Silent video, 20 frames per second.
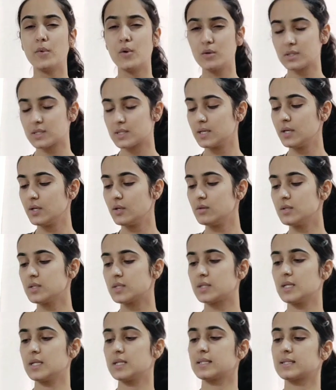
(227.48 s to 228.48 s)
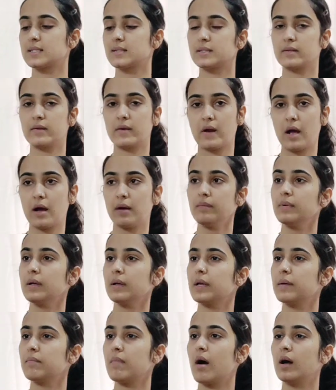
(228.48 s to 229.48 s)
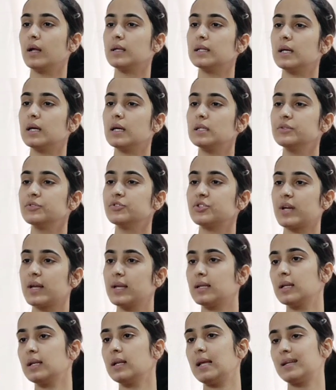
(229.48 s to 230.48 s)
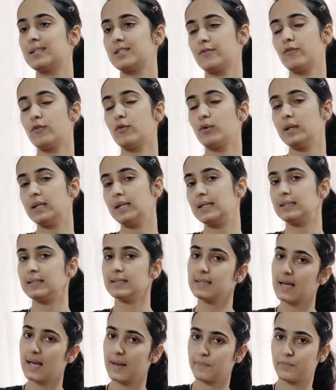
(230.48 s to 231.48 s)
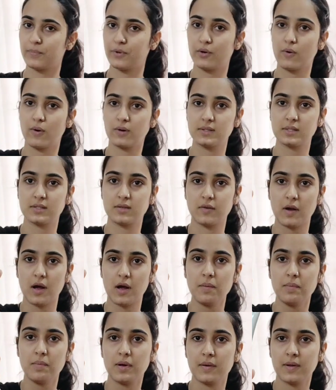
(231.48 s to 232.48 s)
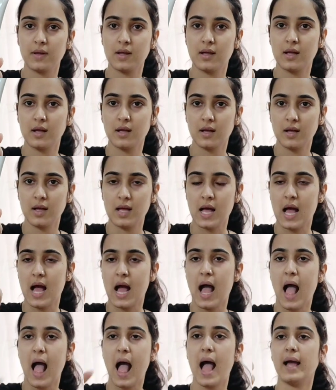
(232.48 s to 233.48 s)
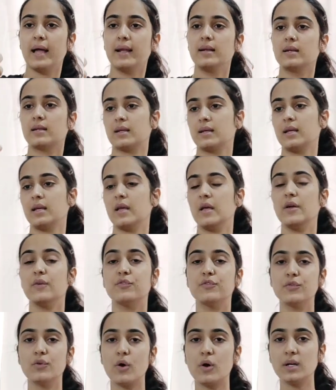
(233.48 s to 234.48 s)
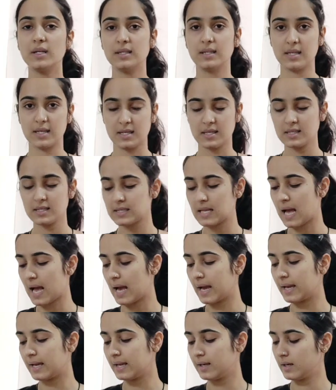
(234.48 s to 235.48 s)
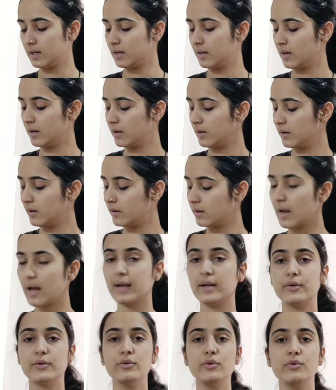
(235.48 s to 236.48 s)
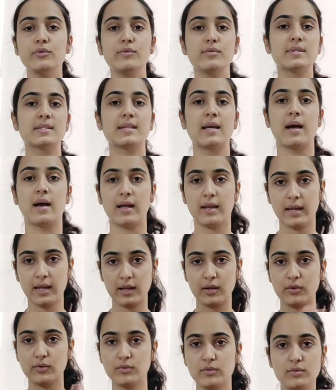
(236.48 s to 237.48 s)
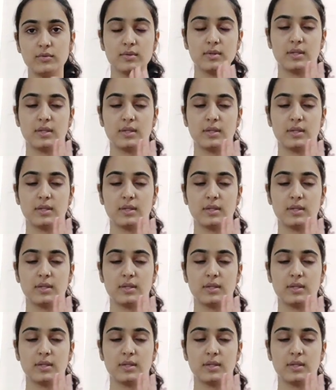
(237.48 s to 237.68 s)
mostly use this scrub, Himalaya Gentle Exfoliating Apricot Scrub, and if not this, I try to use gharelu